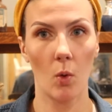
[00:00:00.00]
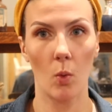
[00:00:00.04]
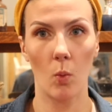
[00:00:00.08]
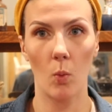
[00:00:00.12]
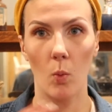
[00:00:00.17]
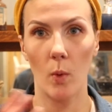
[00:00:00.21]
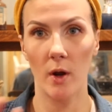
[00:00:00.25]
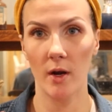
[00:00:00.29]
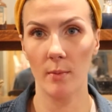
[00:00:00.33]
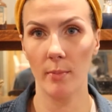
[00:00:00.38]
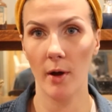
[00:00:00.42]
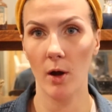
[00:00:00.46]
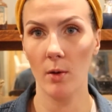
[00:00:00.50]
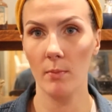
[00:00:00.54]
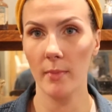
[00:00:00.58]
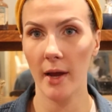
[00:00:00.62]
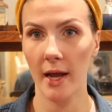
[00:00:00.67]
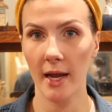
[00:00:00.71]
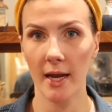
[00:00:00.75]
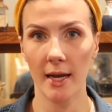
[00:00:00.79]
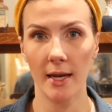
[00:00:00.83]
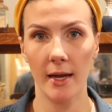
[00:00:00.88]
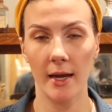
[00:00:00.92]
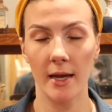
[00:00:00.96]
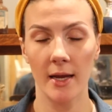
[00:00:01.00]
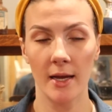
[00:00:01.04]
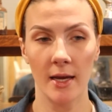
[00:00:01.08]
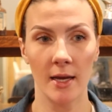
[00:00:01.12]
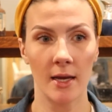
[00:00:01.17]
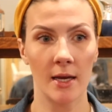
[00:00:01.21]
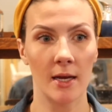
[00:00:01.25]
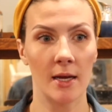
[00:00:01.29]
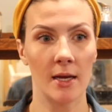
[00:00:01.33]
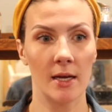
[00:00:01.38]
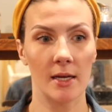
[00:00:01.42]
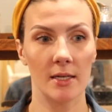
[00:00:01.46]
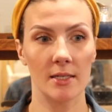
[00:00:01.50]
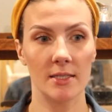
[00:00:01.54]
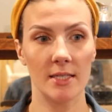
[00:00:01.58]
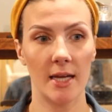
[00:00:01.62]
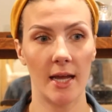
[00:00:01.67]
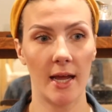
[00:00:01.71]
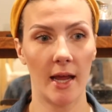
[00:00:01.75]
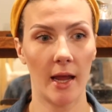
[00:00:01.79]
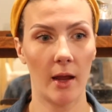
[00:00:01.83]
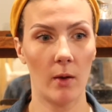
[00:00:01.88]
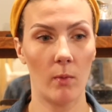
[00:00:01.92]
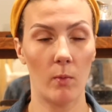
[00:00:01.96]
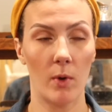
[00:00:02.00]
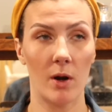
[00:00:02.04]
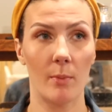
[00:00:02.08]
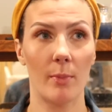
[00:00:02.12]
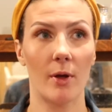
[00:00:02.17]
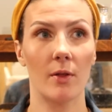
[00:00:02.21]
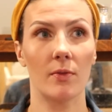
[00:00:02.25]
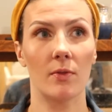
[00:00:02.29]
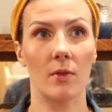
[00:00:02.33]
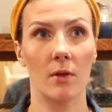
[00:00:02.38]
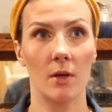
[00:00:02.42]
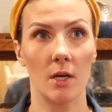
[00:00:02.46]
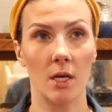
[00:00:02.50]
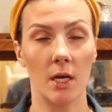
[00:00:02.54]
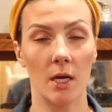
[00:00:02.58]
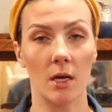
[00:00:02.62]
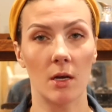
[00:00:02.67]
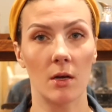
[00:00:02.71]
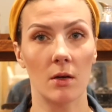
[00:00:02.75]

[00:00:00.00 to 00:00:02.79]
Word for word: Went about my day, went about the